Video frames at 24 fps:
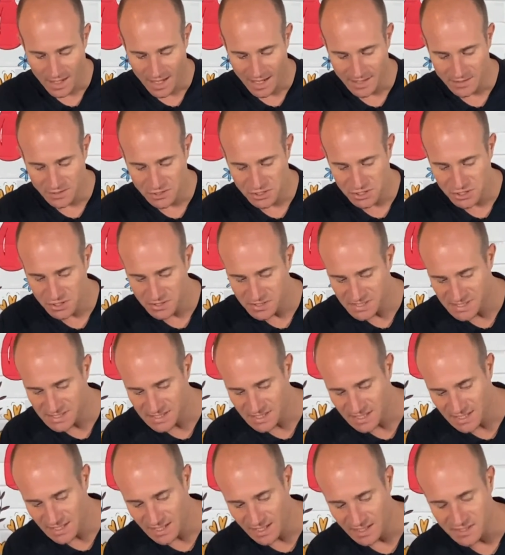And you should
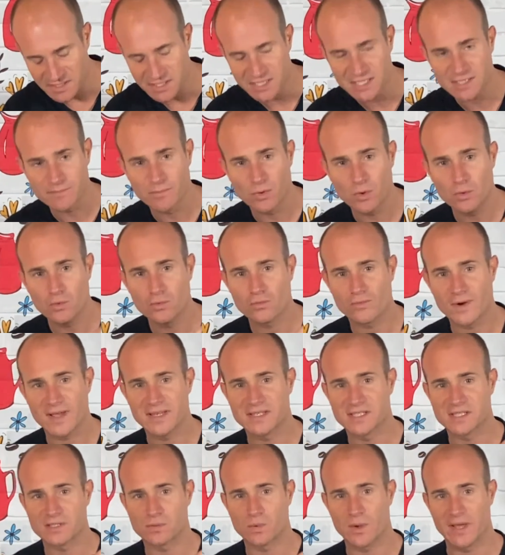see a small
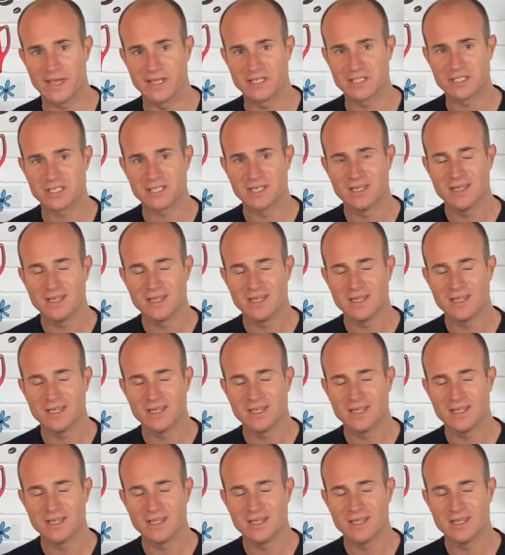red switch.